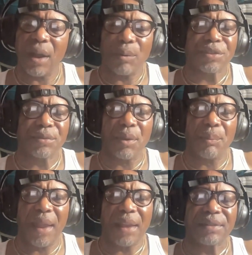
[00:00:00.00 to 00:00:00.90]
I wish him
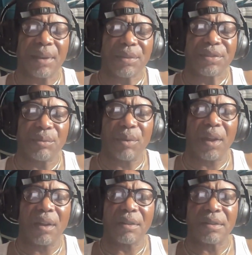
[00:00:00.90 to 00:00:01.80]
the best. I wish him
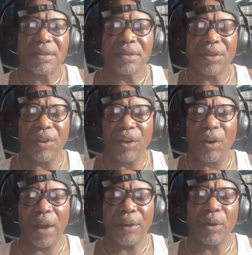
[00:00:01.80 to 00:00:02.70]
well.
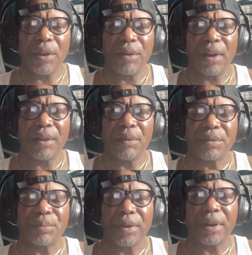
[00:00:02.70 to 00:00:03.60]
I know he really
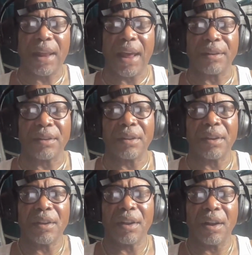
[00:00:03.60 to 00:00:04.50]
was putting a lot of
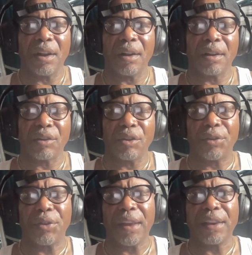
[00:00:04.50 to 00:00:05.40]

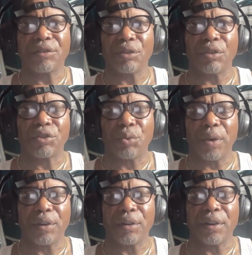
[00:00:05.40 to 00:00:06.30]
good things on
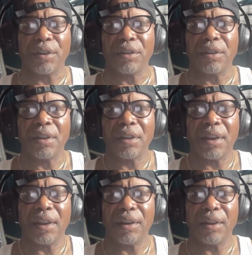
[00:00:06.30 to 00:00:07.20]
Twitter
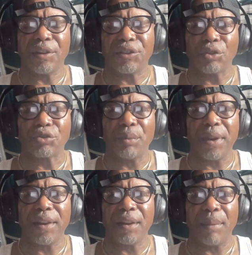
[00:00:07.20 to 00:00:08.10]
and social
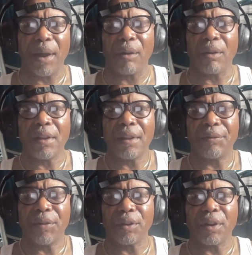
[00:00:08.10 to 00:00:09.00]
media about
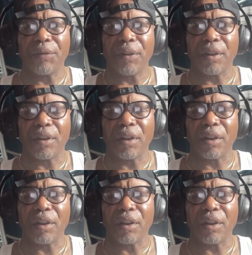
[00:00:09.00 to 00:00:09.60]
Philadelphia